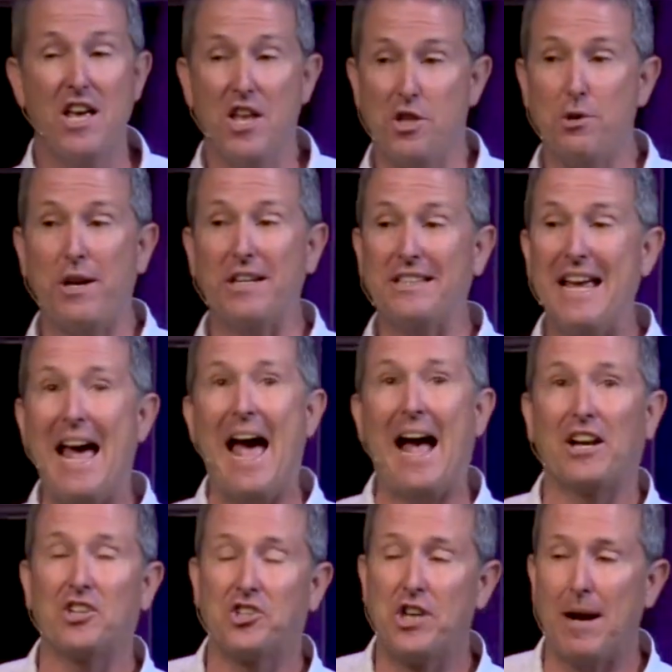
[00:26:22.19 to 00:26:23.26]
you get to
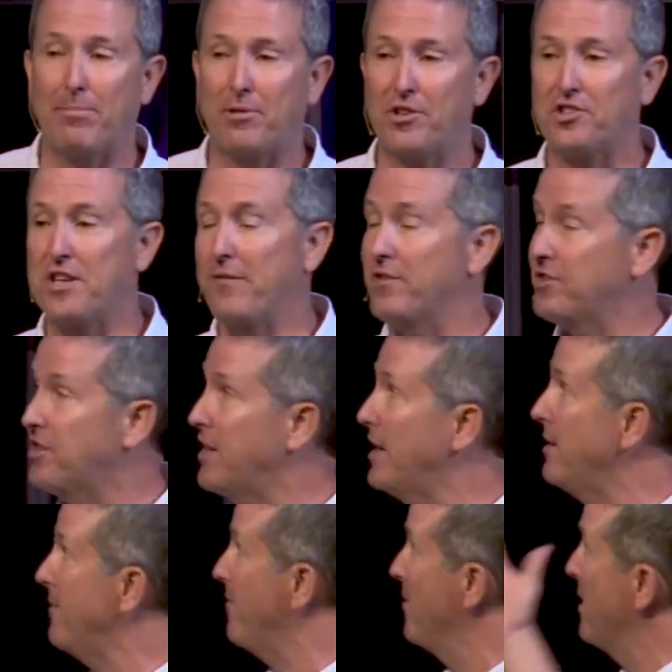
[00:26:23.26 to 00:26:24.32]
Acts chapter 17